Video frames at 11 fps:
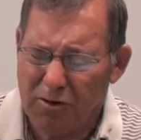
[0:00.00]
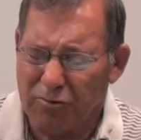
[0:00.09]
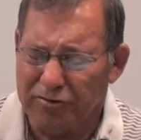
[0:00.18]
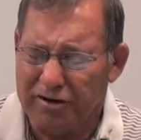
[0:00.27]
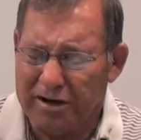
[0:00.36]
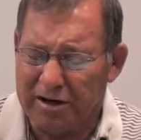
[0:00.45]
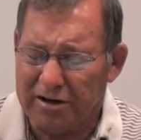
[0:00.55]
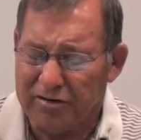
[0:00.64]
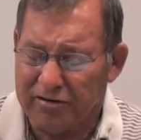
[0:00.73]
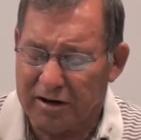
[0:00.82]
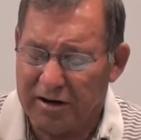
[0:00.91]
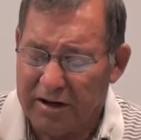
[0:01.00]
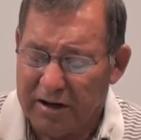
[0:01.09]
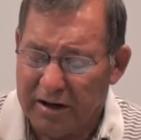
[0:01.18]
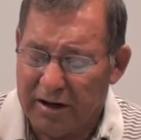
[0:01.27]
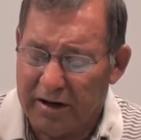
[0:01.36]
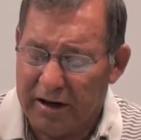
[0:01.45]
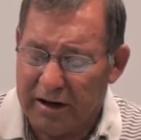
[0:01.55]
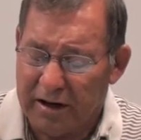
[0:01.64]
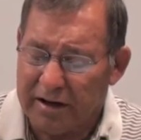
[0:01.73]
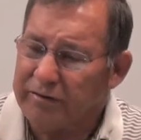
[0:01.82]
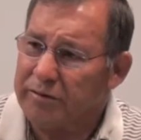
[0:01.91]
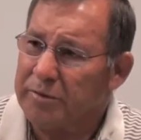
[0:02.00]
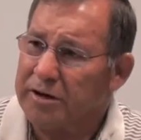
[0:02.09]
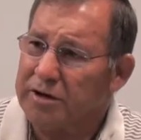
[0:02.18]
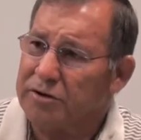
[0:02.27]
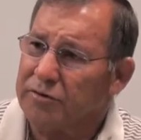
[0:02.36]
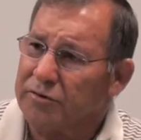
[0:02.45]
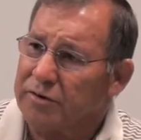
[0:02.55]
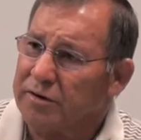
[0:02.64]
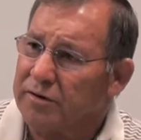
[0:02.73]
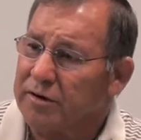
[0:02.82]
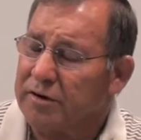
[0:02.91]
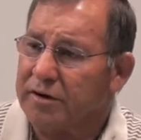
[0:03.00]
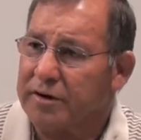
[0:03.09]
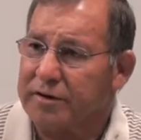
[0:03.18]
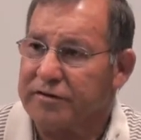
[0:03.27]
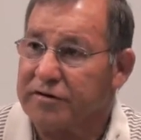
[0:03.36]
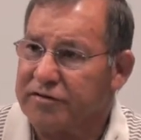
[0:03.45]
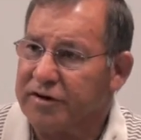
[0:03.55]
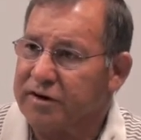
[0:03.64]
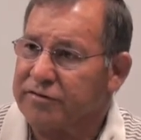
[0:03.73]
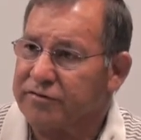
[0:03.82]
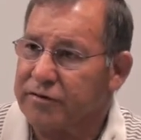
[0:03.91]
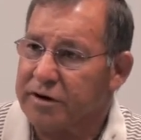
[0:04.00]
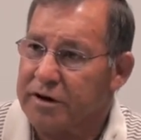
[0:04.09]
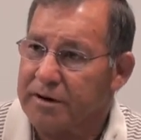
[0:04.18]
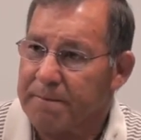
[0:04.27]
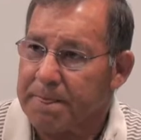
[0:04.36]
well, secondly is that everybody, the sun is free.